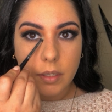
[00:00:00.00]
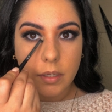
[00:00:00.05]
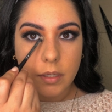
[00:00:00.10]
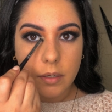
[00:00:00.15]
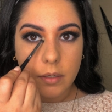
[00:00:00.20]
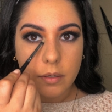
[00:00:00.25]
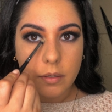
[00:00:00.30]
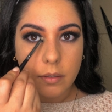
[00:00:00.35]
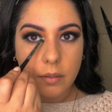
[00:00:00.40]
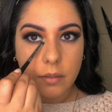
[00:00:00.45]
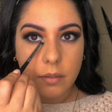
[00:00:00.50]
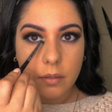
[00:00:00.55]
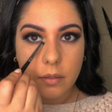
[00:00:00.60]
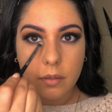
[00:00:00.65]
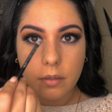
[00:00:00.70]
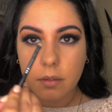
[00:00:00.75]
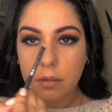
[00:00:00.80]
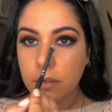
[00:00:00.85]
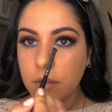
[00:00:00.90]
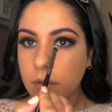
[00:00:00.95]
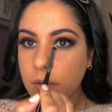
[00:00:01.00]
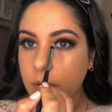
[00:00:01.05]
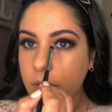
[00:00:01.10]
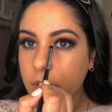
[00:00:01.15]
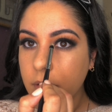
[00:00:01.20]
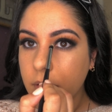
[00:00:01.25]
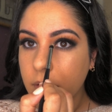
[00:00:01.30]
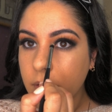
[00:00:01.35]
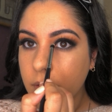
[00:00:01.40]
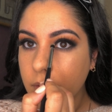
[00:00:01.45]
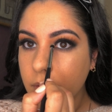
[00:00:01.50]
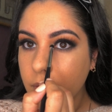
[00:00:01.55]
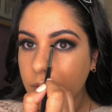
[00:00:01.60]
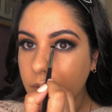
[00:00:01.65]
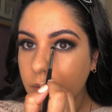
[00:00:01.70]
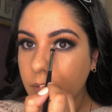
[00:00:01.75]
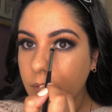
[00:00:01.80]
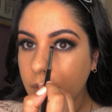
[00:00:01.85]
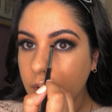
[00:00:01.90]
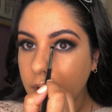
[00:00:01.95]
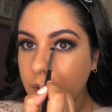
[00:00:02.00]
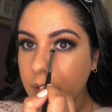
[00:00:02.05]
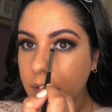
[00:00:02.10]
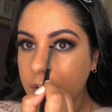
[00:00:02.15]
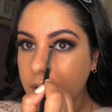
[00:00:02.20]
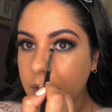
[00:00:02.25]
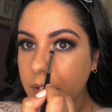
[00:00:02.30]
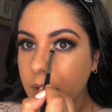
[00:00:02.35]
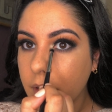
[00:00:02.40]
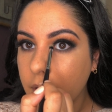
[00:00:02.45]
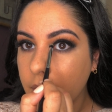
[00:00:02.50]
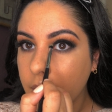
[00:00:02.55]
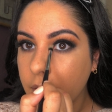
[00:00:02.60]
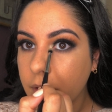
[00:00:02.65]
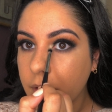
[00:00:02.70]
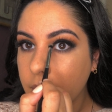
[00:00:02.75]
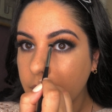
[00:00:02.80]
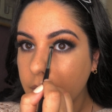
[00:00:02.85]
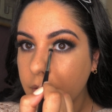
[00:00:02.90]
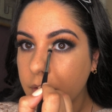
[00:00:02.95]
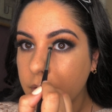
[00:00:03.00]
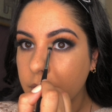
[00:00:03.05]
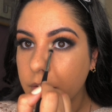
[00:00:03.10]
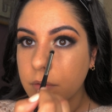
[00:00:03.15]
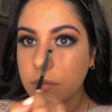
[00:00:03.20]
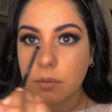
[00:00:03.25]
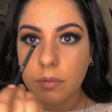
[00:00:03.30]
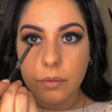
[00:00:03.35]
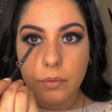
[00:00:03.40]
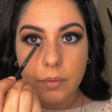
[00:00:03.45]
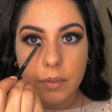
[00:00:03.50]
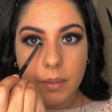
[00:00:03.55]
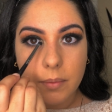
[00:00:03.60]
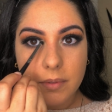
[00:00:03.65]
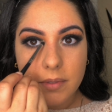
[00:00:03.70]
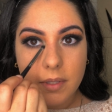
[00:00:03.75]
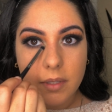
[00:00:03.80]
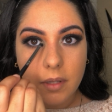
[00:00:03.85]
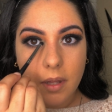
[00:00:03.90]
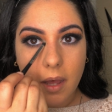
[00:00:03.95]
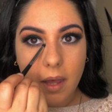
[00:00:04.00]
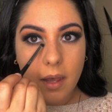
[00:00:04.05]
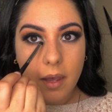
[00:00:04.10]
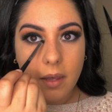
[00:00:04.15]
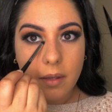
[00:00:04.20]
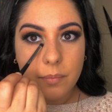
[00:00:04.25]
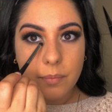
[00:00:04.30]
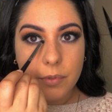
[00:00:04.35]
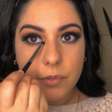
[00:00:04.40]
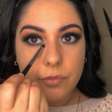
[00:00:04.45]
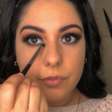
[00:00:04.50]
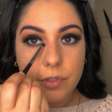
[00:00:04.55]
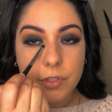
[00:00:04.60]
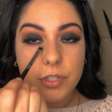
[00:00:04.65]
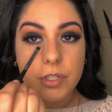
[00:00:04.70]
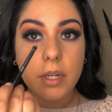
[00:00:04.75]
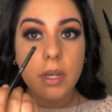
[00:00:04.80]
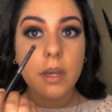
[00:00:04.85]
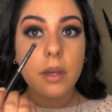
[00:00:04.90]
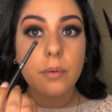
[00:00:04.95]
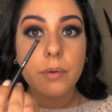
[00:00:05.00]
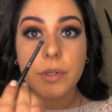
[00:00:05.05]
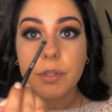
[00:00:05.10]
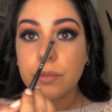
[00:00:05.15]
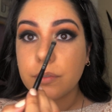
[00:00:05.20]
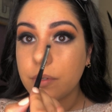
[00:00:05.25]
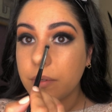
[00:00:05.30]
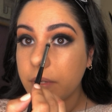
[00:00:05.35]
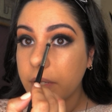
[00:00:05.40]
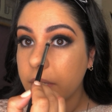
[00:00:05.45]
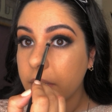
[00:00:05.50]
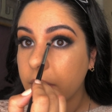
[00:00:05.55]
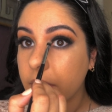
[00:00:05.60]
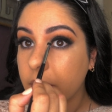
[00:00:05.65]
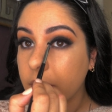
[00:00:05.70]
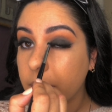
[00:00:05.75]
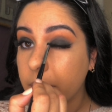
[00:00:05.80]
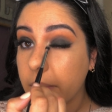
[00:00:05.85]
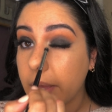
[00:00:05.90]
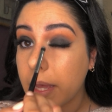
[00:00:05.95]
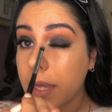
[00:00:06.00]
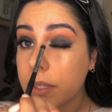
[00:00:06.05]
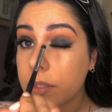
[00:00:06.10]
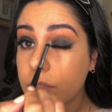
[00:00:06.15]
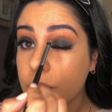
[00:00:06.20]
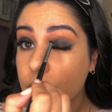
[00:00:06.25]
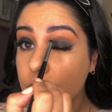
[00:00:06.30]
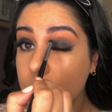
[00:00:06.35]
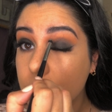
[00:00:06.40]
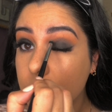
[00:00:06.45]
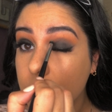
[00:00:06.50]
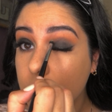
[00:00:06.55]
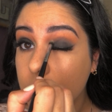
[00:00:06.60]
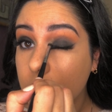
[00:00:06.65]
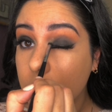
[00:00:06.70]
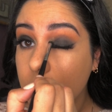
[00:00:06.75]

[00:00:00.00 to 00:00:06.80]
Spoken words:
here. Right there. Ooh, that was a lot, Patricia. What are you doing, bitch?